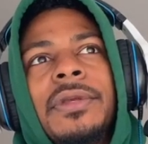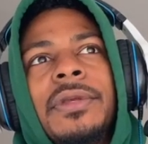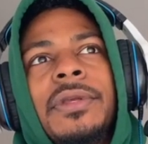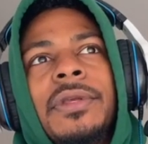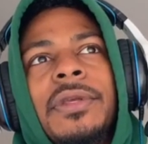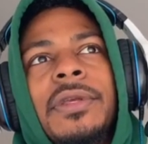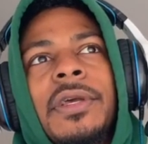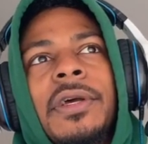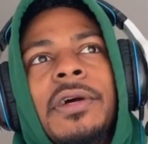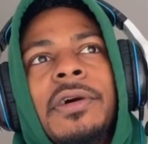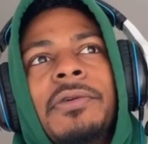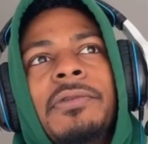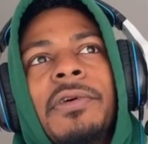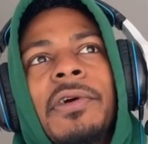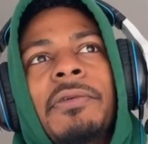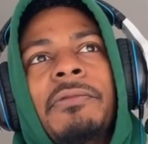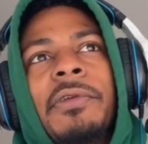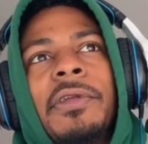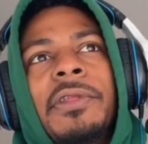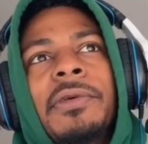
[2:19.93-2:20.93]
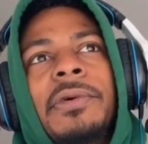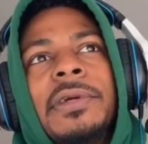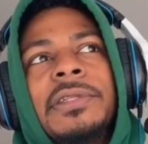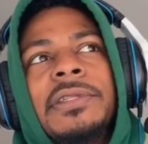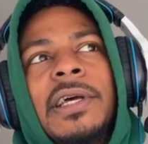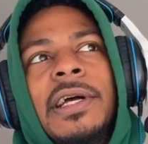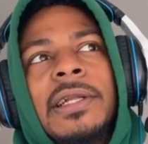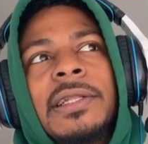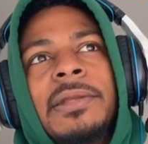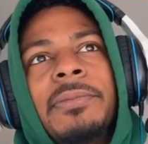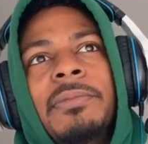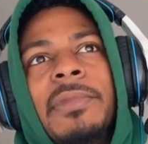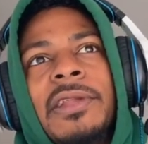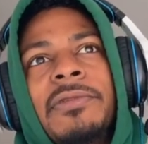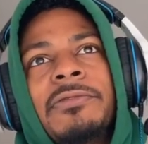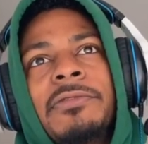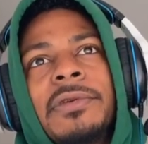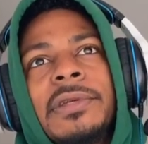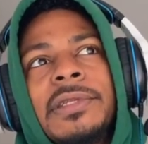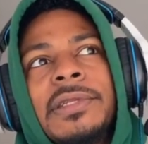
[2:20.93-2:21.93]
I really want to talk to men
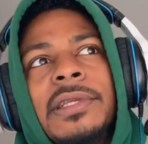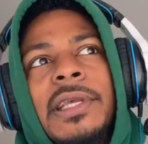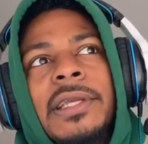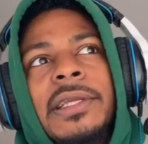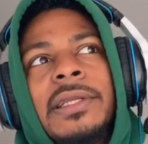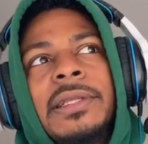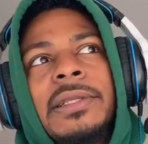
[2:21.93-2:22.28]
for a second.